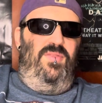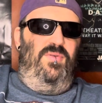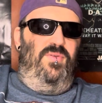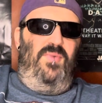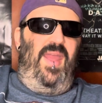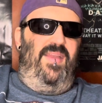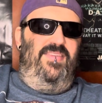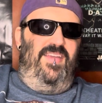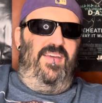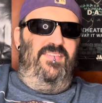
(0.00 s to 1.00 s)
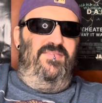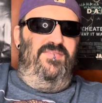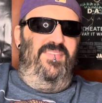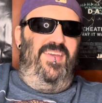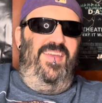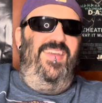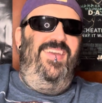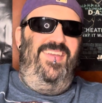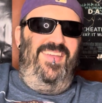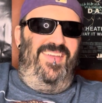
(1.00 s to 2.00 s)
through the ranks of,
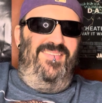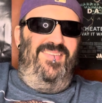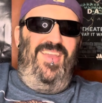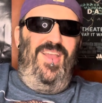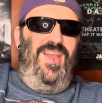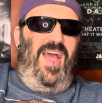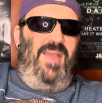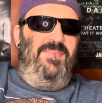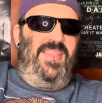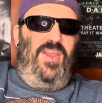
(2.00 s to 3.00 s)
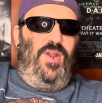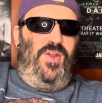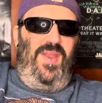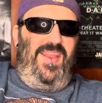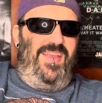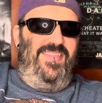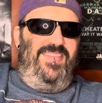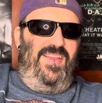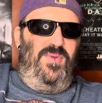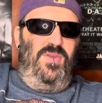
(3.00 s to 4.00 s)
I mean, like, her credits,
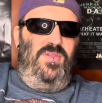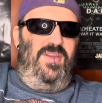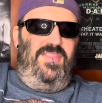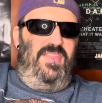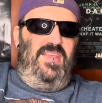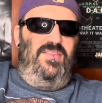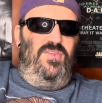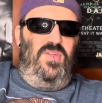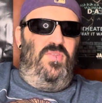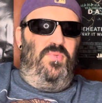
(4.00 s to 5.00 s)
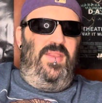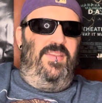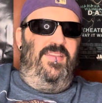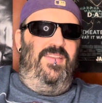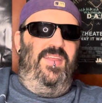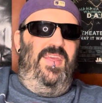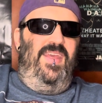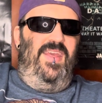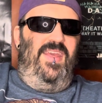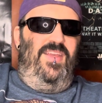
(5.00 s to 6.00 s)
like, when you look at the things that she's written,
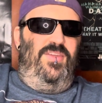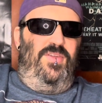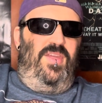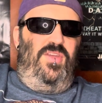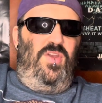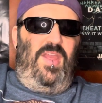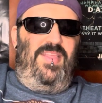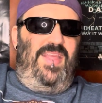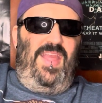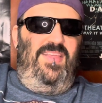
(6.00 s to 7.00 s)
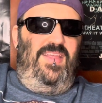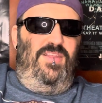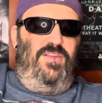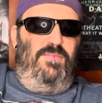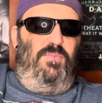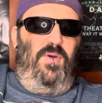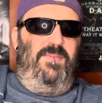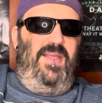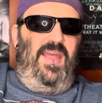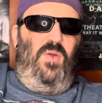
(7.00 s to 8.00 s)
it's easy to just point
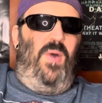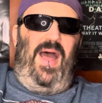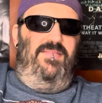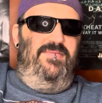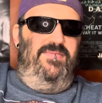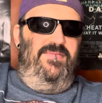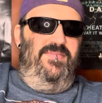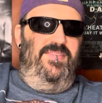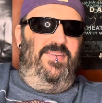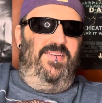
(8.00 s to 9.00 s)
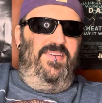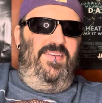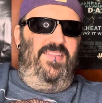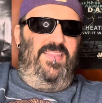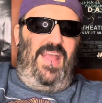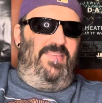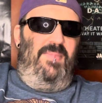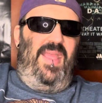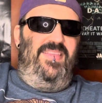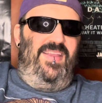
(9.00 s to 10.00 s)
and be like, wow, that's
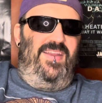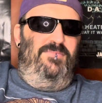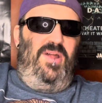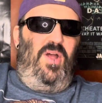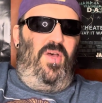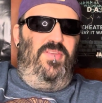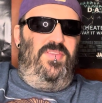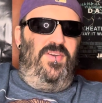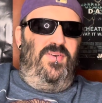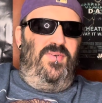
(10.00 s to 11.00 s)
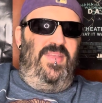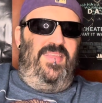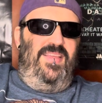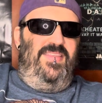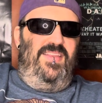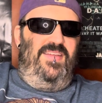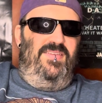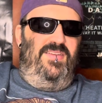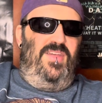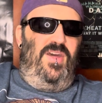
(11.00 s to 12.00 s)
amazing. But also, it's easy to
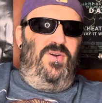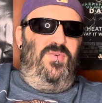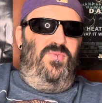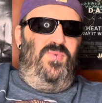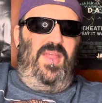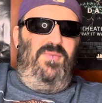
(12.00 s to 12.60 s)
go, well, I